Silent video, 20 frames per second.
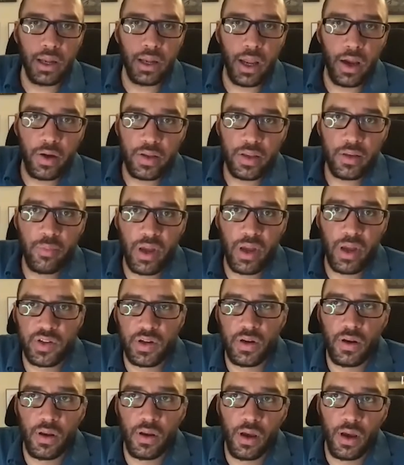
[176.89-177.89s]
Now you
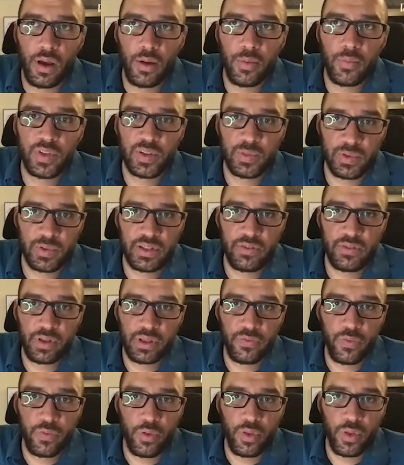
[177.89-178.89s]
mentioned um,
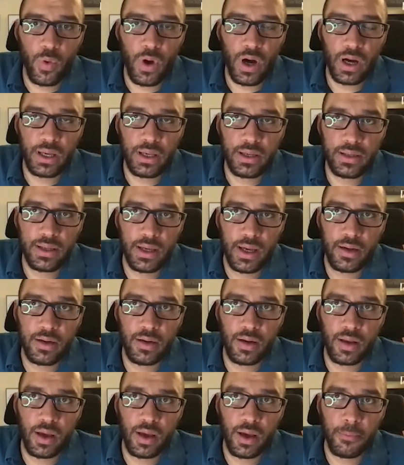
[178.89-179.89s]
specifically for The Walking
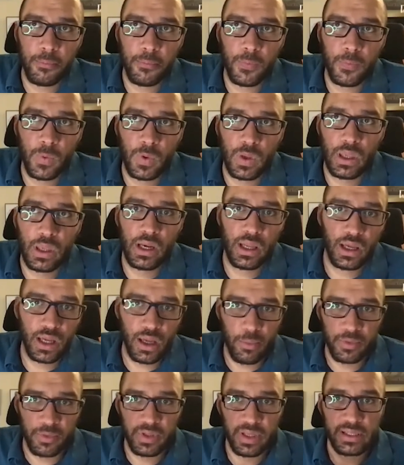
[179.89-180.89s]
Dead, um, getting a
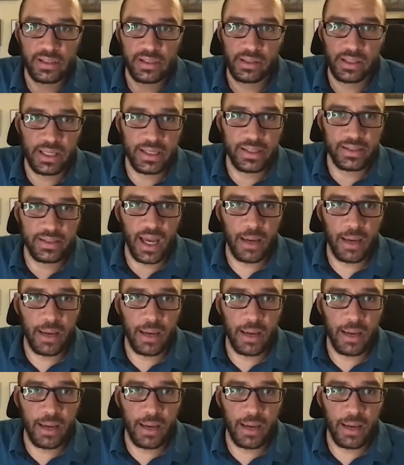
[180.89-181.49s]
couple days lead